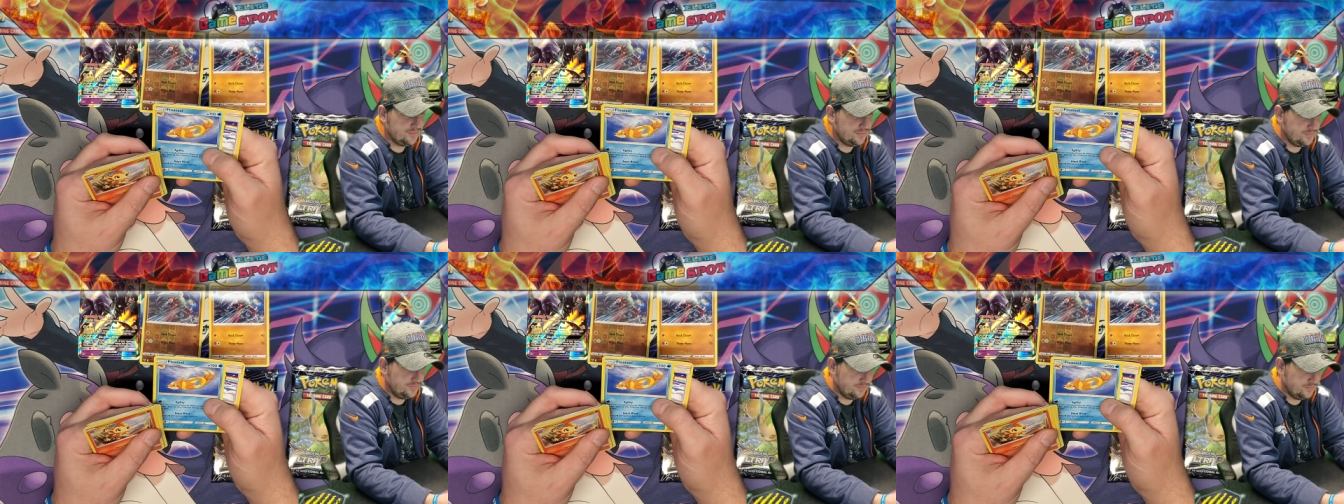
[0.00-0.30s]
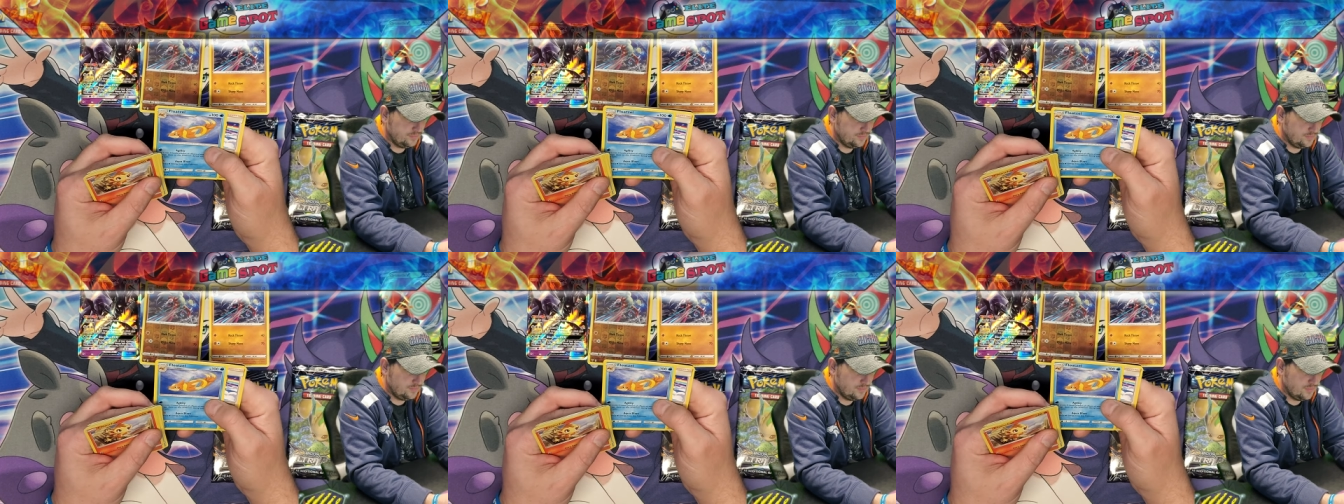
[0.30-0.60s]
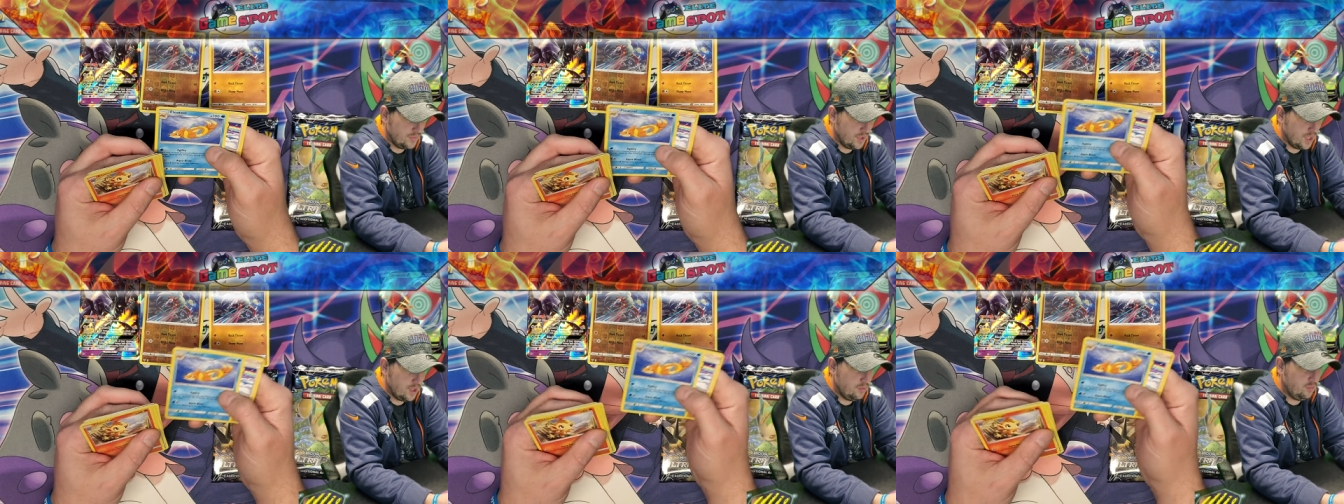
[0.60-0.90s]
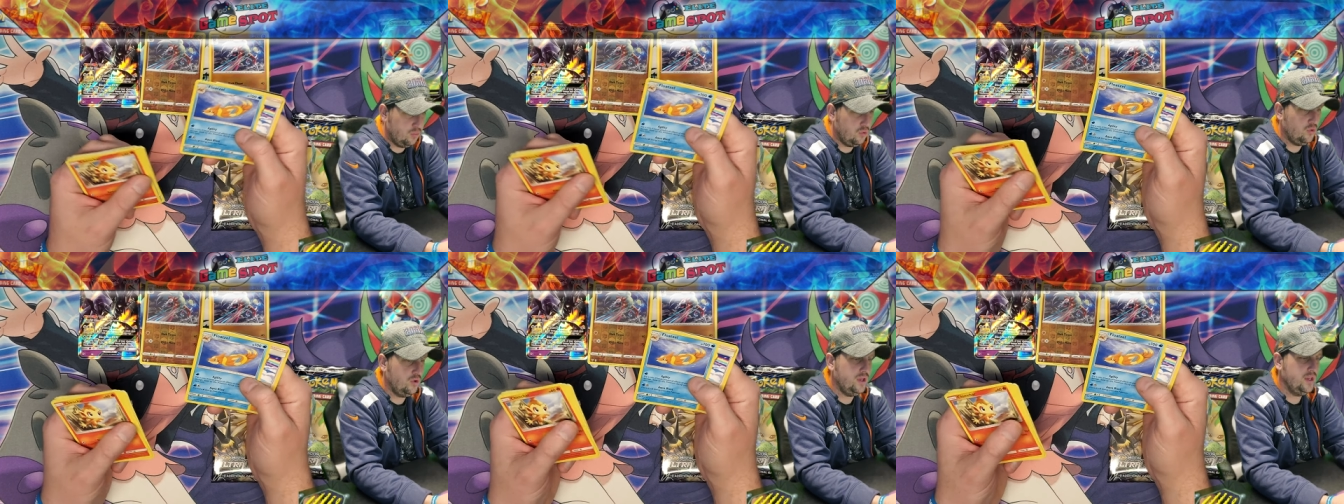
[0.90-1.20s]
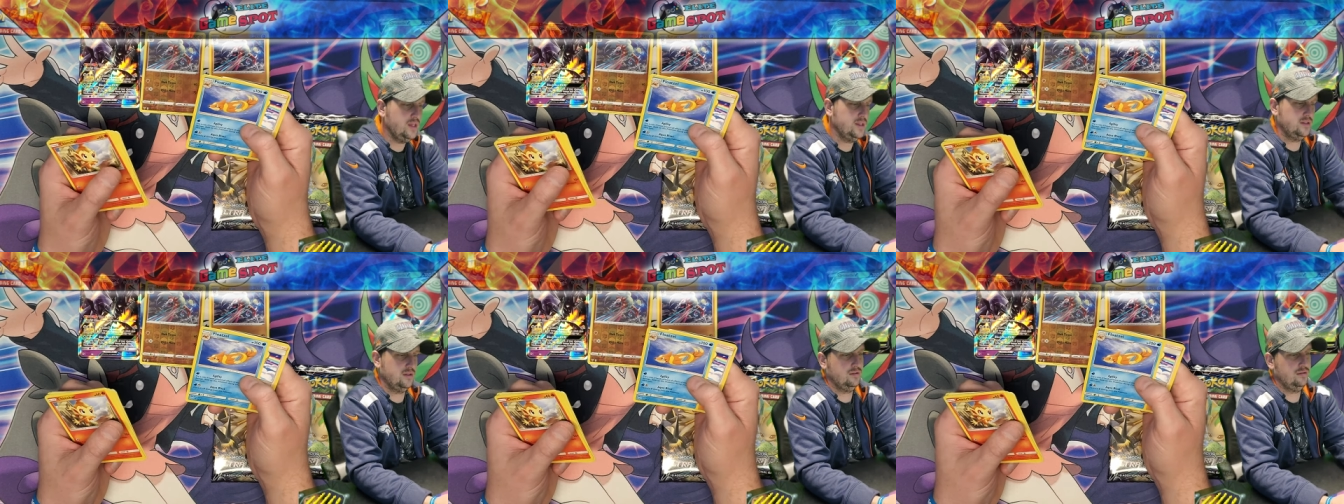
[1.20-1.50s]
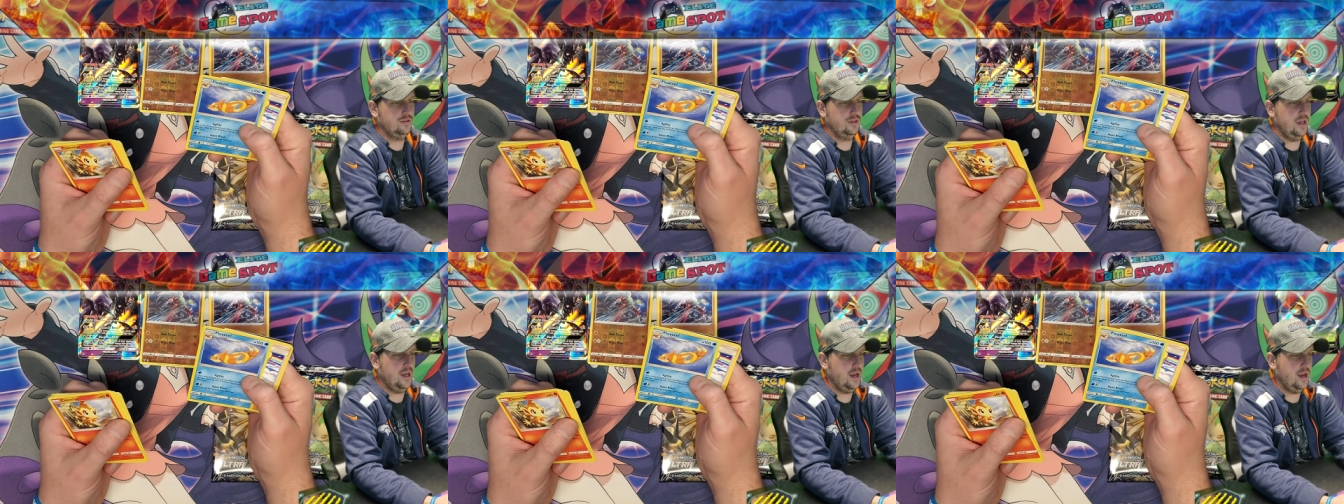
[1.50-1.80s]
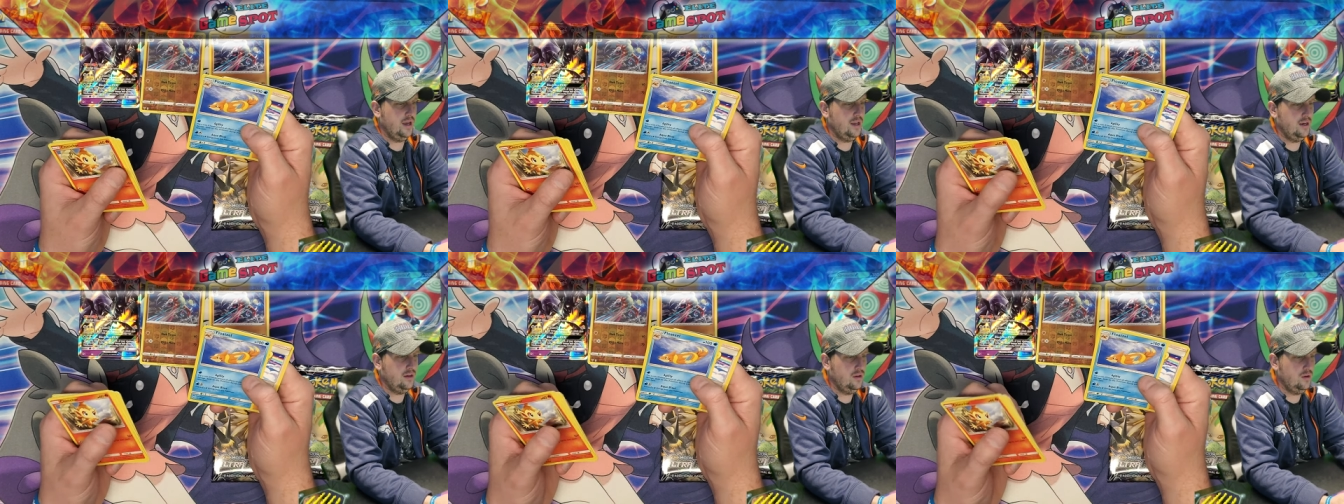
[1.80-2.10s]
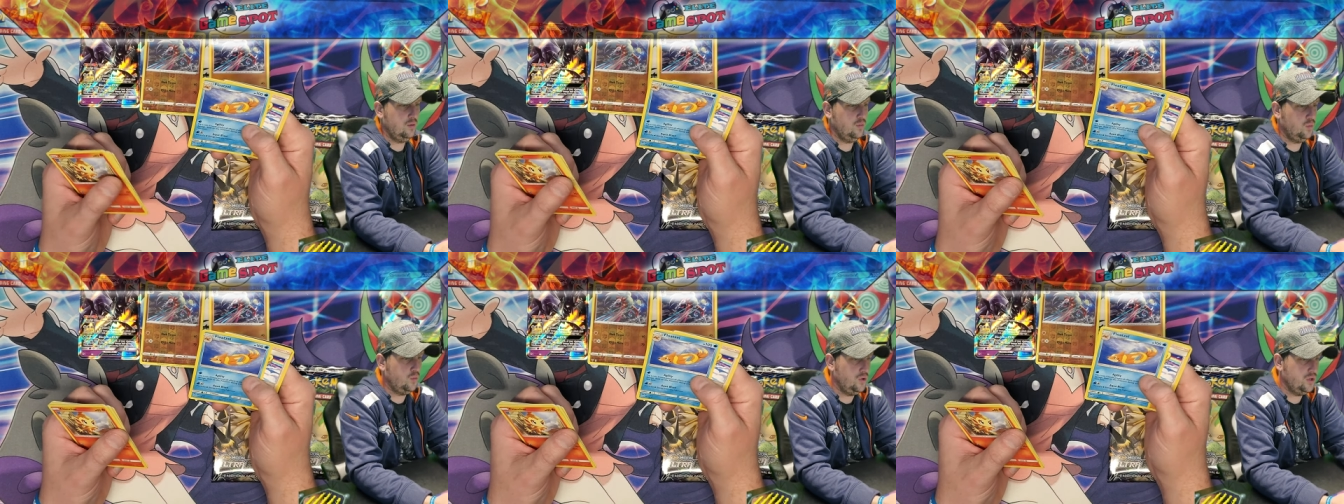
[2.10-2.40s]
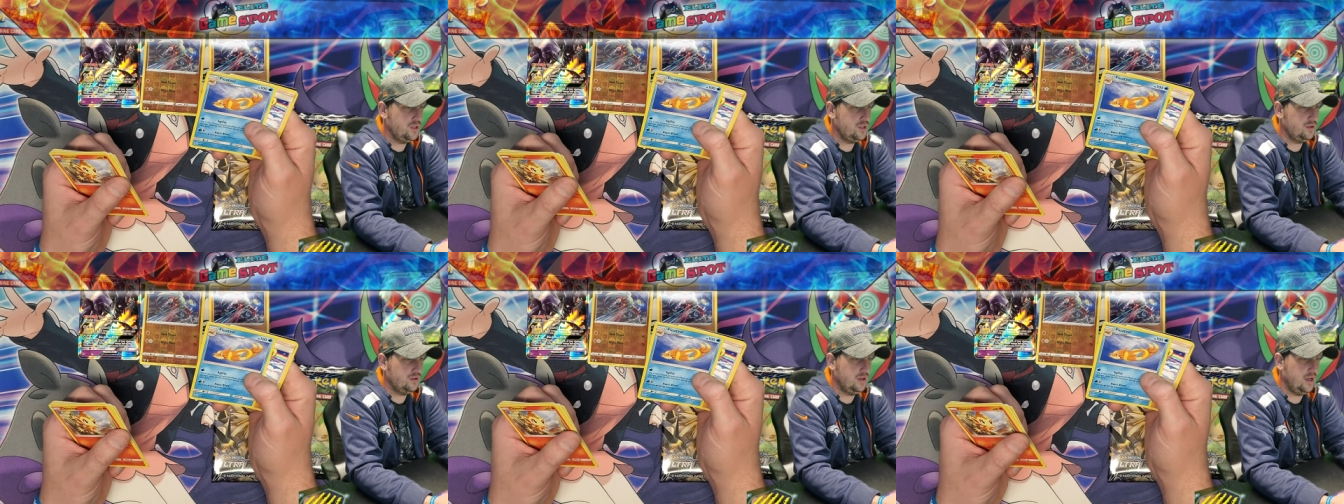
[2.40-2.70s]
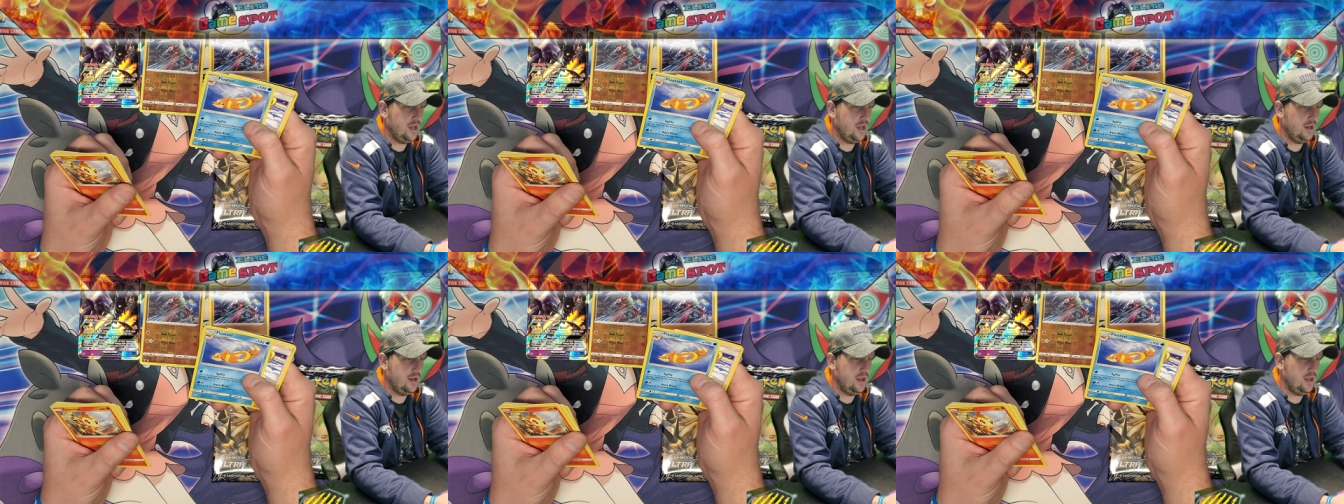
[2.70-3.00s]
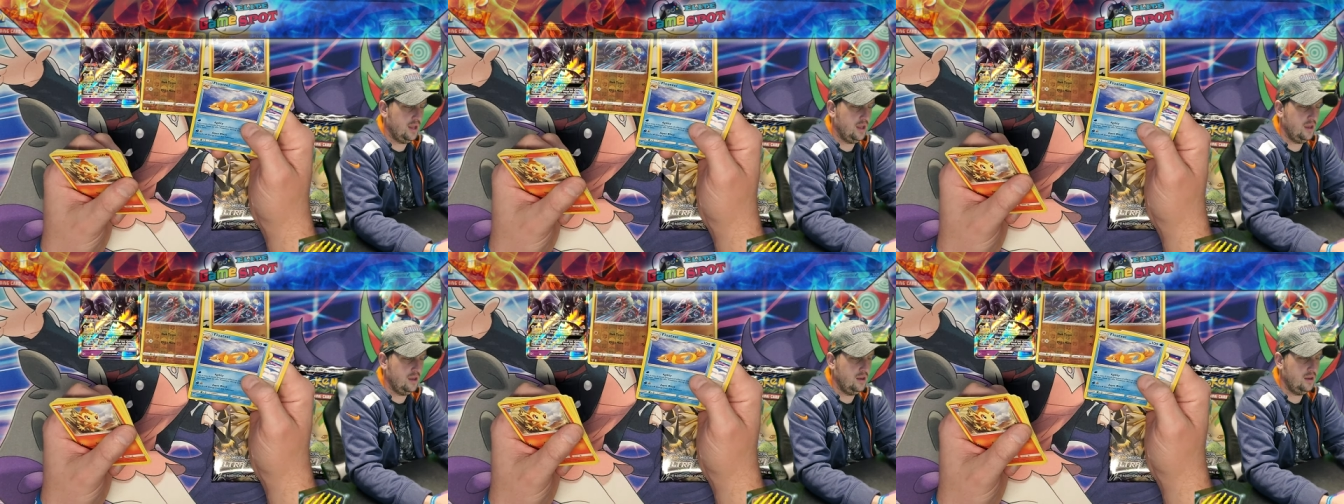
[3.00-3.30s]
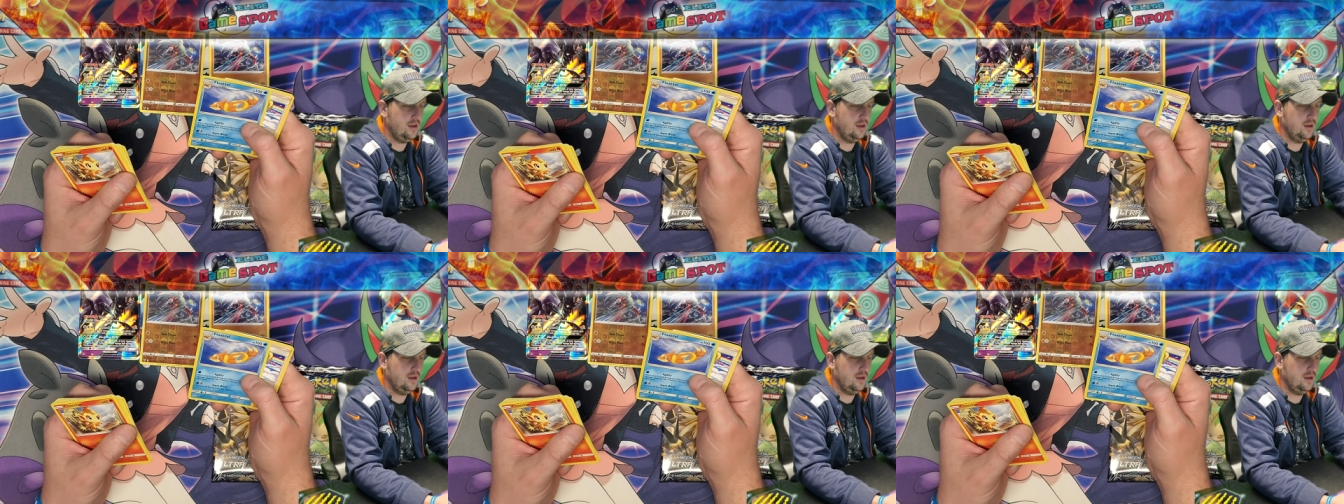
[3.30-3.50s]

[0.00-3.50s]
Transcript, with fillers: Buizel, that's what Buizel, yeah, I didn't know Buizel had a